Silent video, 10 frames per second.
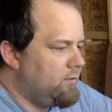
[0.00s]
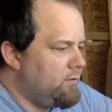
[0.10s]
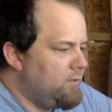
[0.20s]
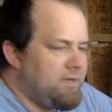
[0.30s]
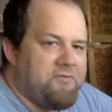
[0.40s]

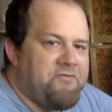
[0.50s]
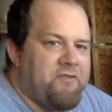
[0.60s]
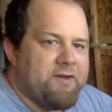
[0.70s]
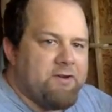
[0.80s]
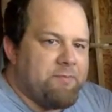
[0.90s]
Yeah,
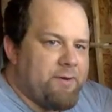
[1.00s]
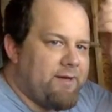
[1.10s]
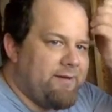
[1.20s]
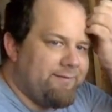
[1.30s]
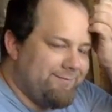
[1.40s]
figured
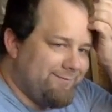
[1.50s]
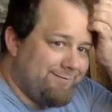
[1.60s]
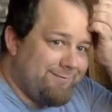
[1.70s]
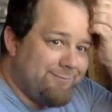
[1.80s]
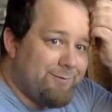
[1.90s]
pine.
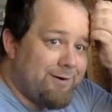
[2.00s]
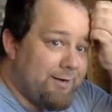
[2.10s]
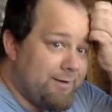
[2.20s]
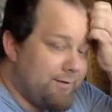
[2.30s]
Right.